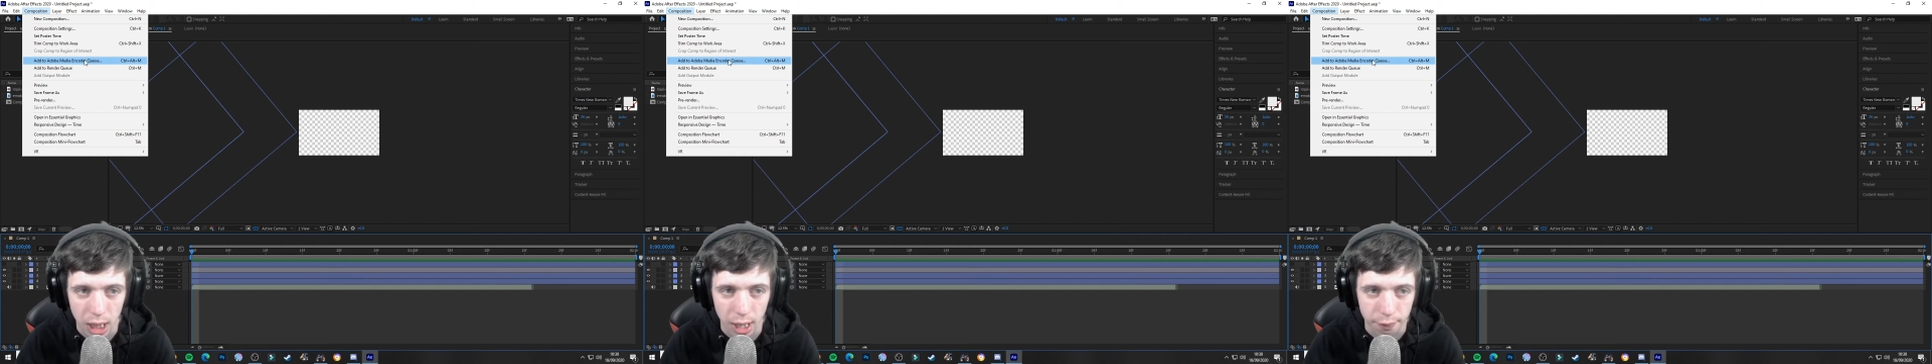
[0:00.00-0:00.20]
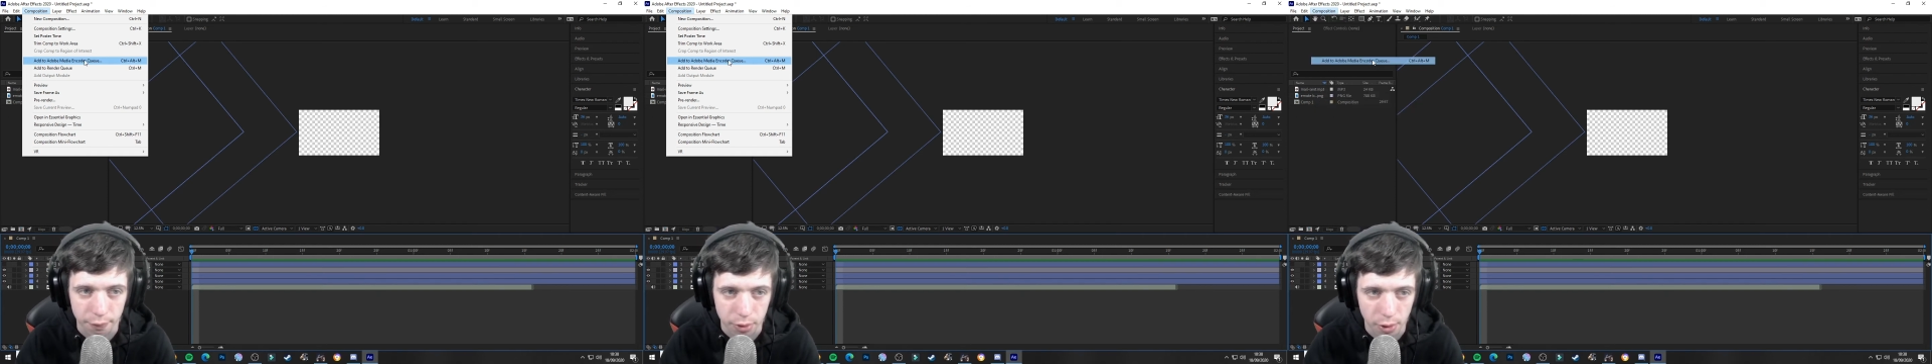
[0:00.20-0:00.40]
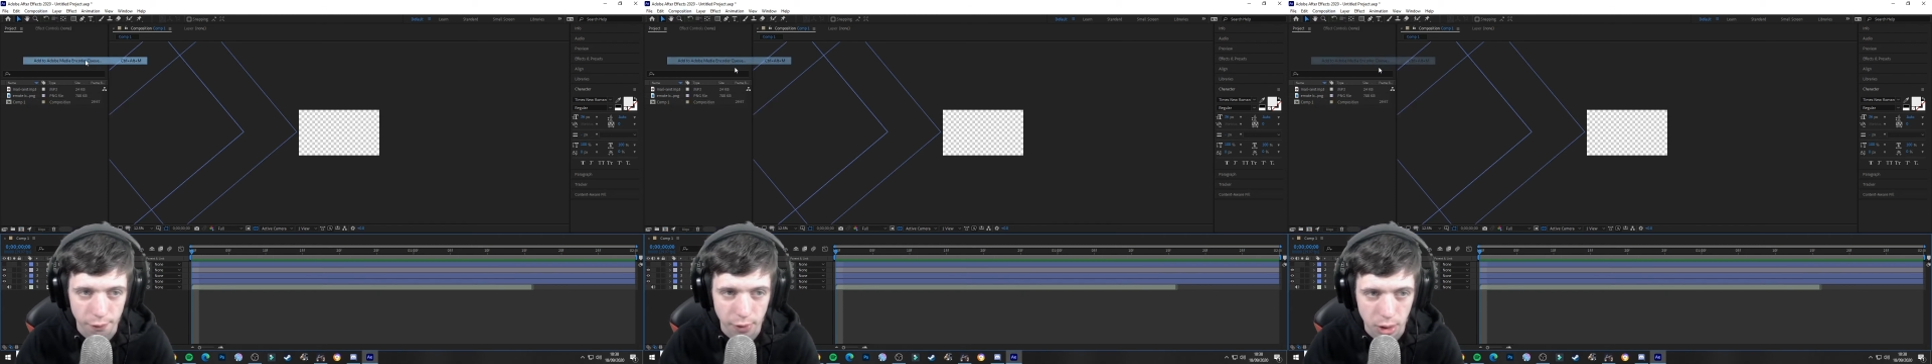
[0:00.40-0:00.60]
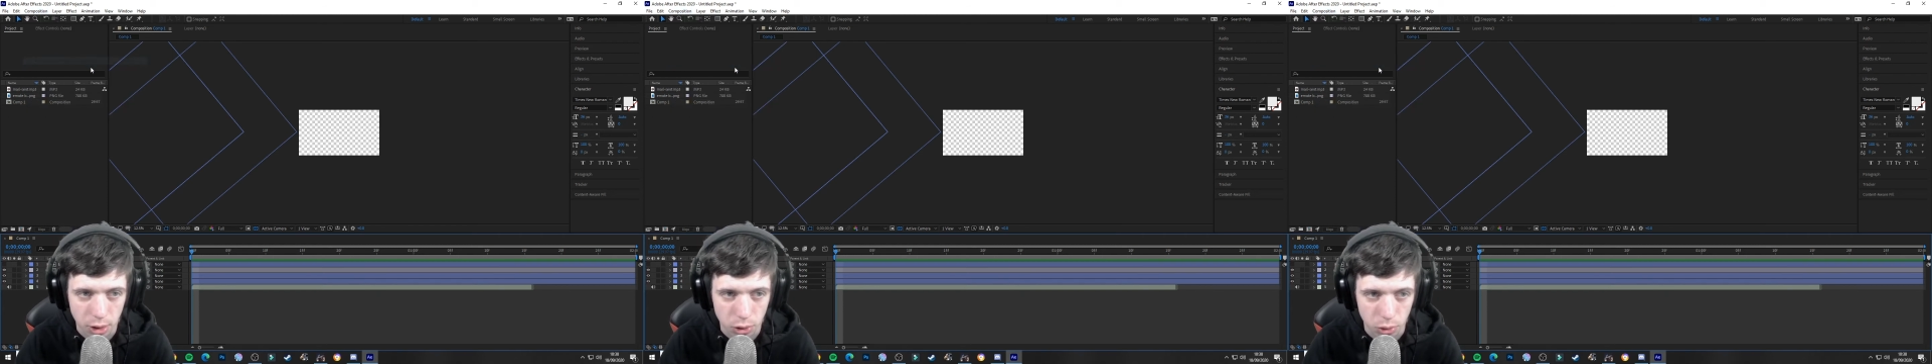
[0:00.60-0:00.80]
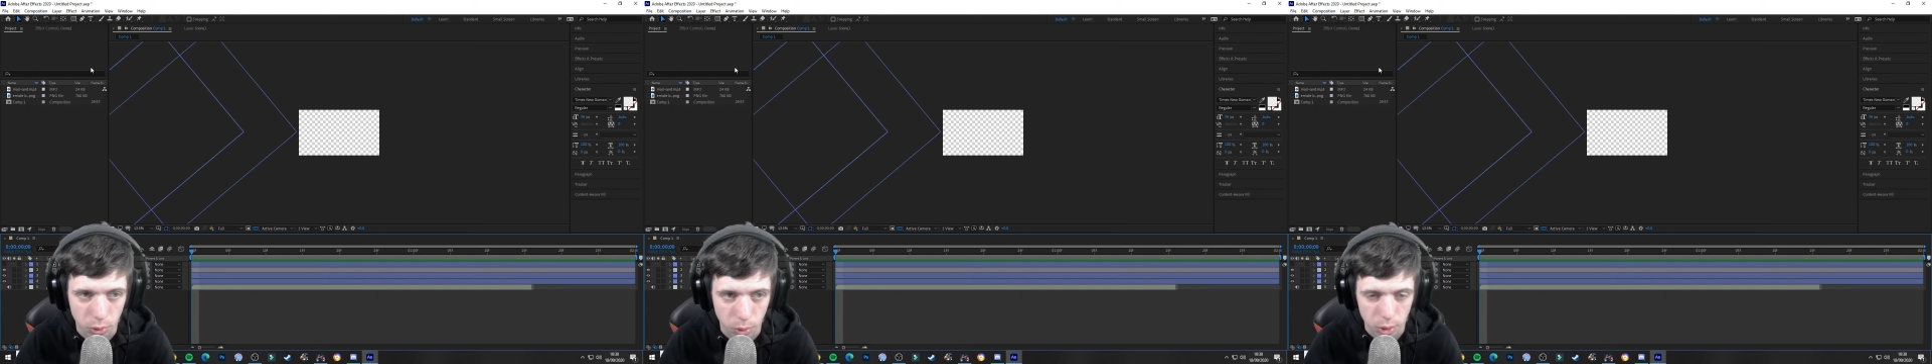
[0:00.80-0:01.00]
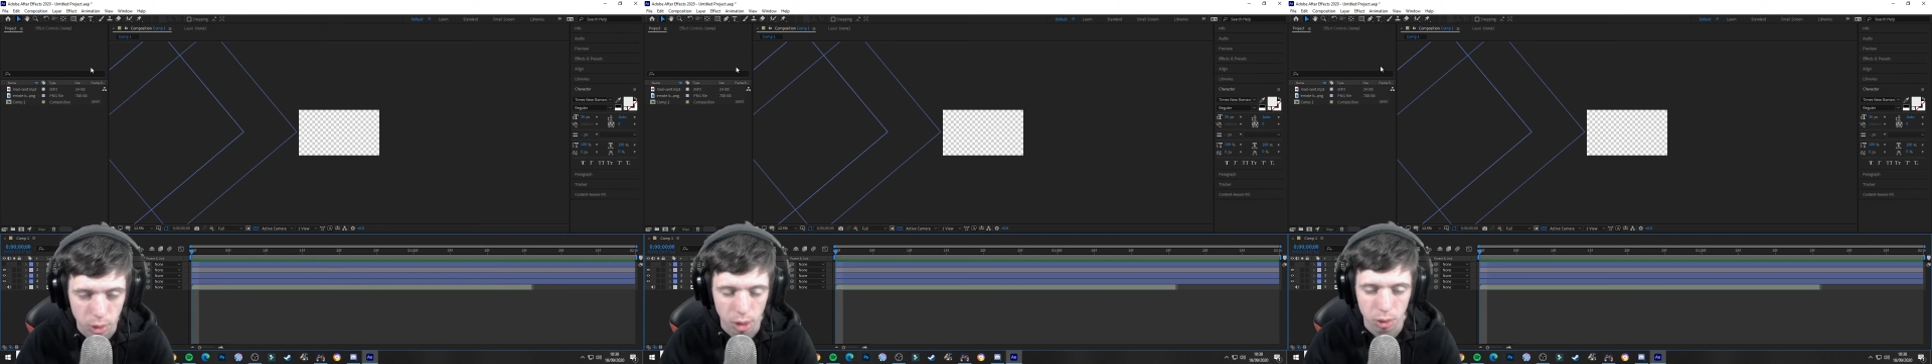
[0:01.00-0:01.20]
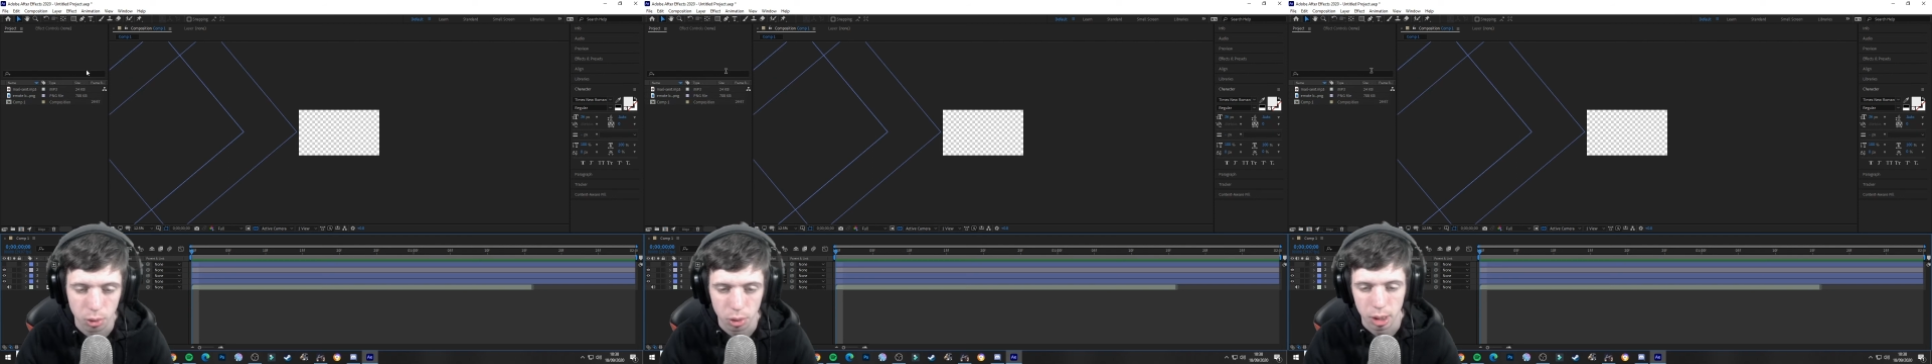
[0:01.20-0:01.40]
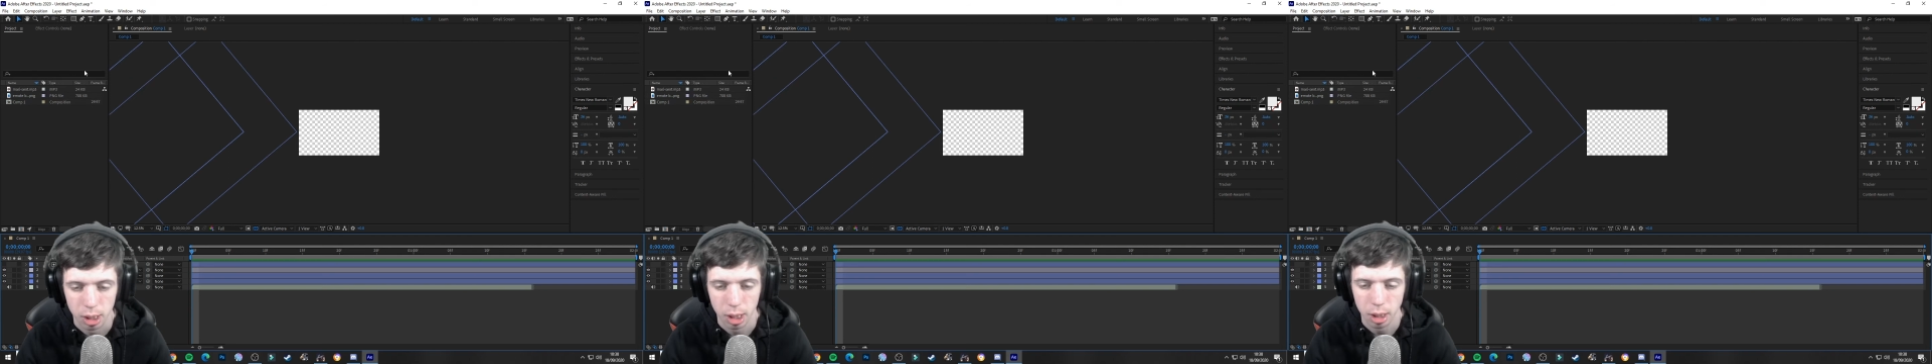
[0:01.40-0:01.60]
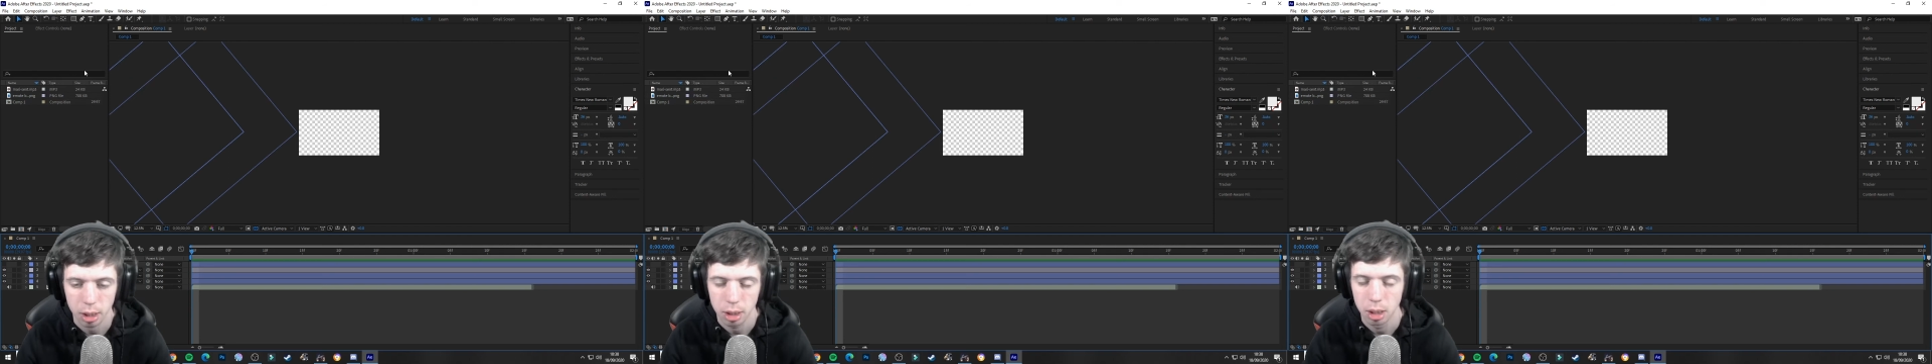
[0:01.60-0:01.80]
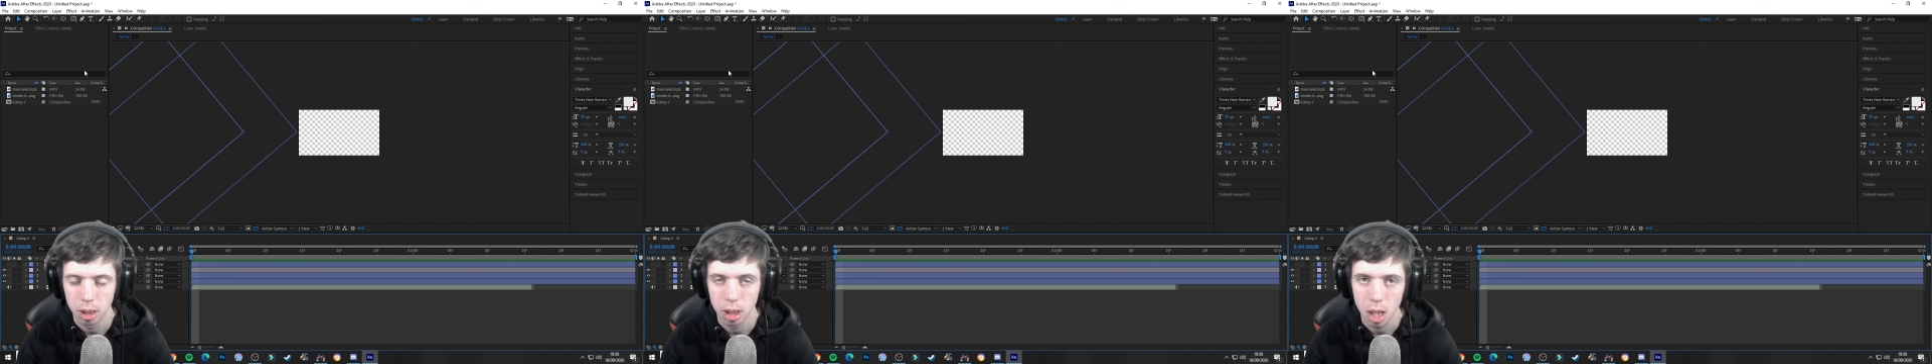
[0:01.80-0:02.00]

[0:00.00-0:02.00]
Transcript: After Effects, so we'll click on that